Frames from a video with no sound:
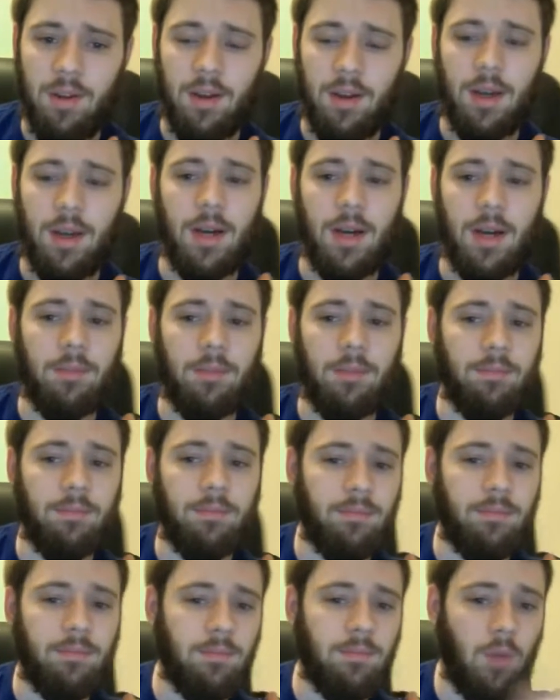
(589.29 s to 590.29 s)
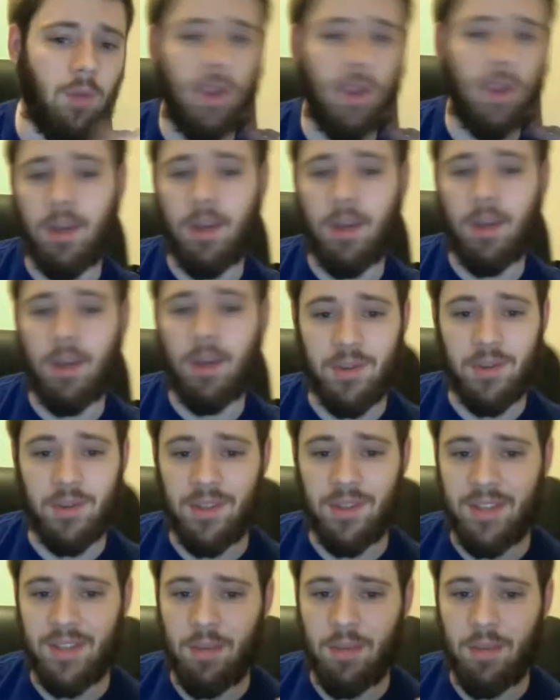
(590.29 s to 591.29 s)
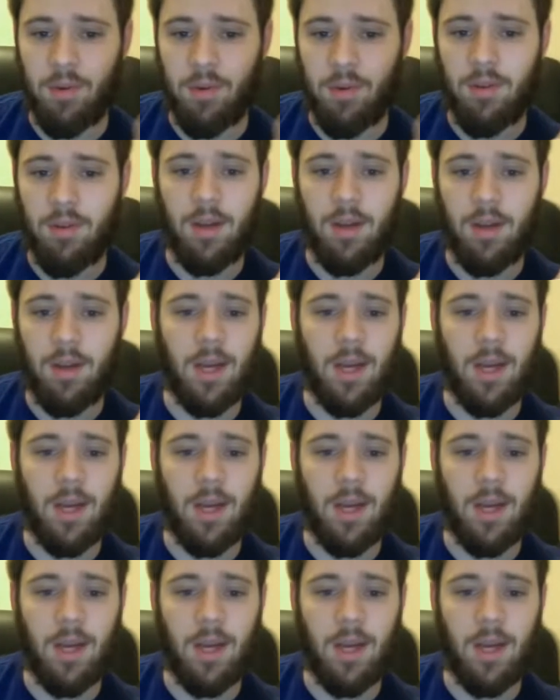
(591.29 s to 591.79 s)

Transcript: like a personal example,